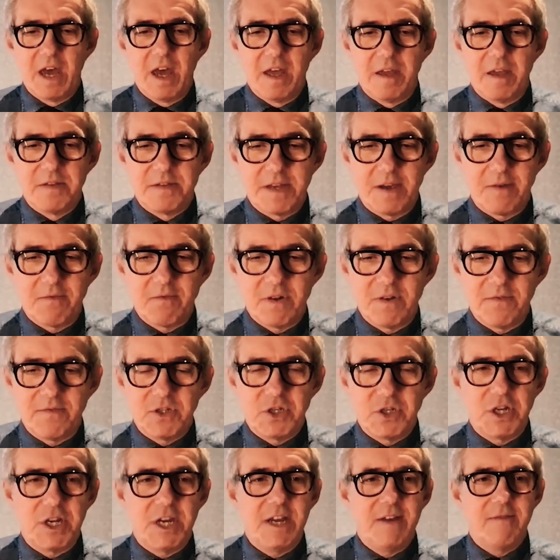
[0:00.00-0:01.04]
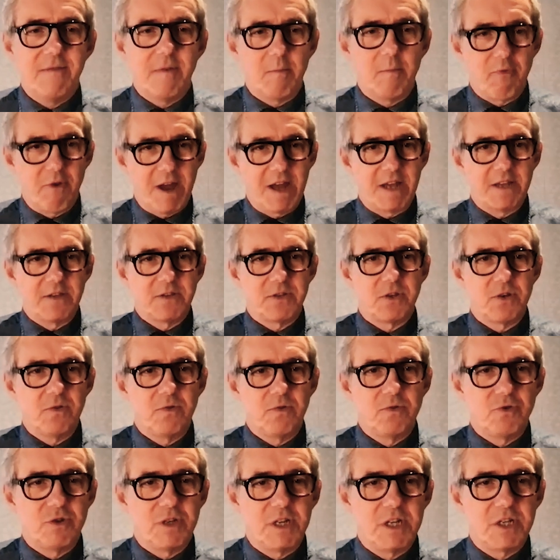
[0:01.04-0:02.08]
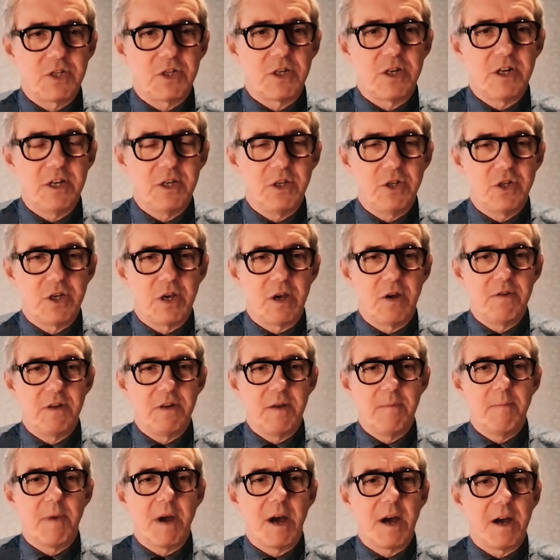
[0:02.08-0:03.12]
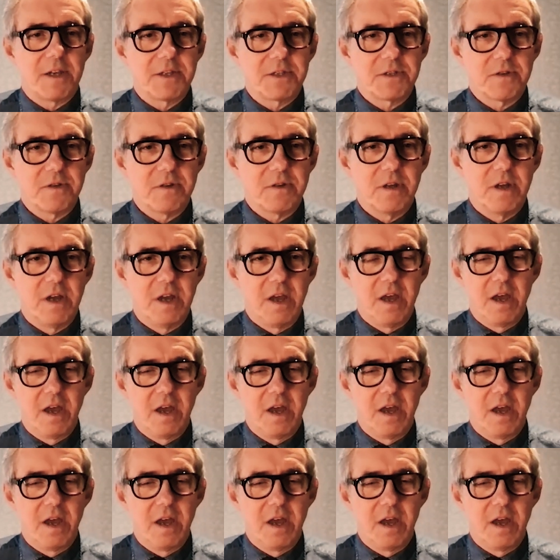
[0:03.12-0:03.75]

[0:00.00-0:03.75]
several of the Geneva brands who traditionally showed in Basel